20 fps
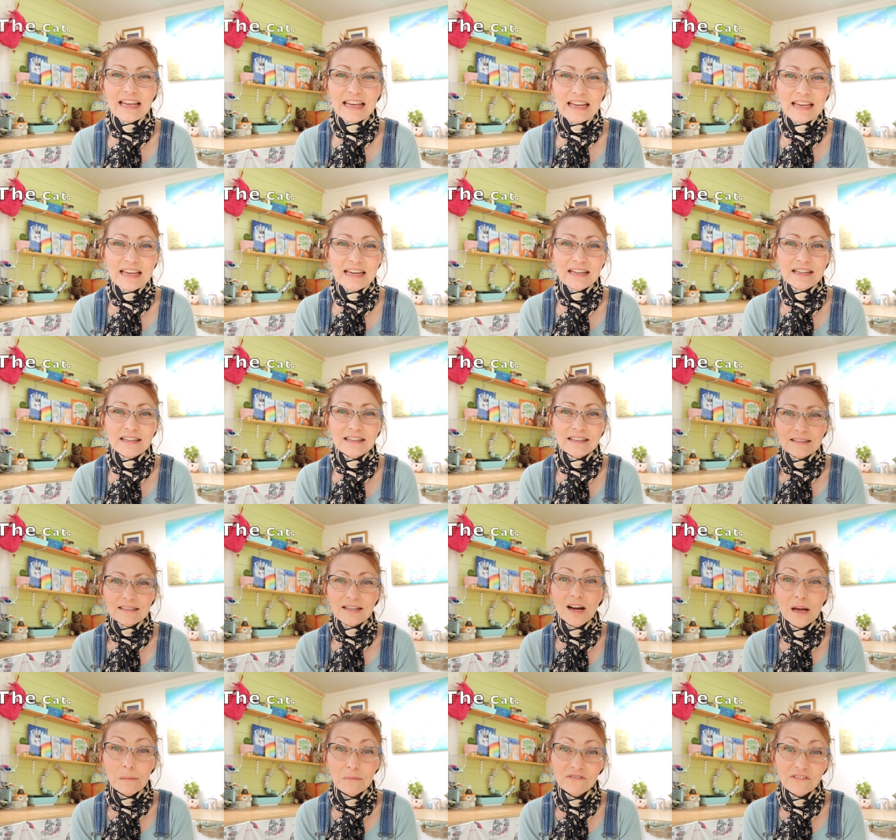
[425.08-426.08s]
in
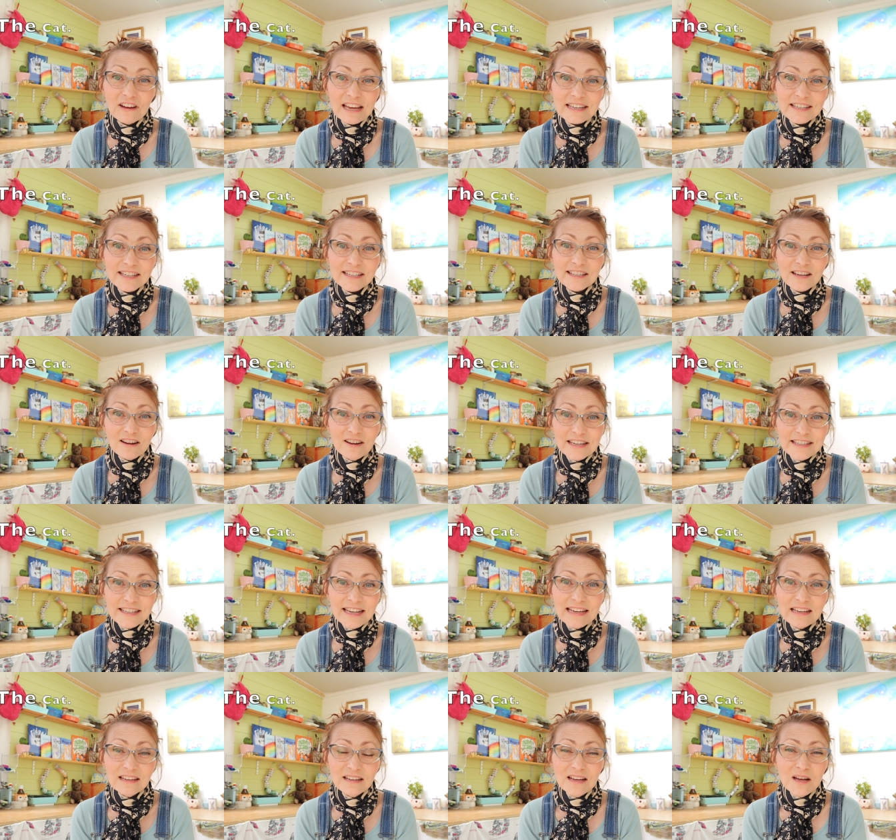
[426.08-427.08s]
typeface
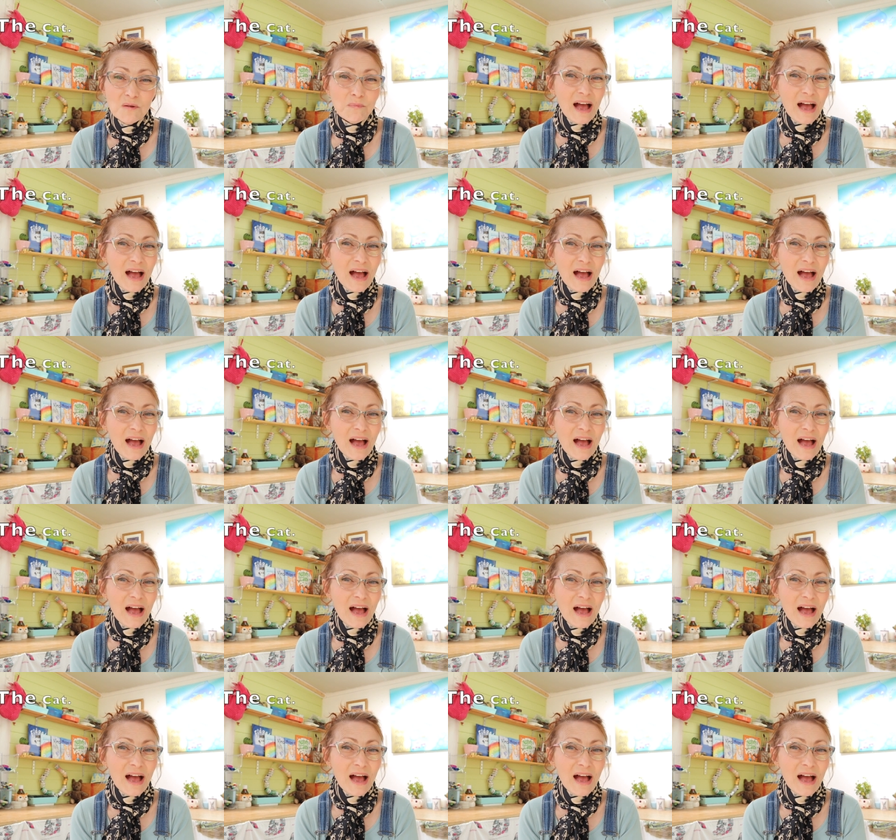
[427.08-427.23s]
sizing.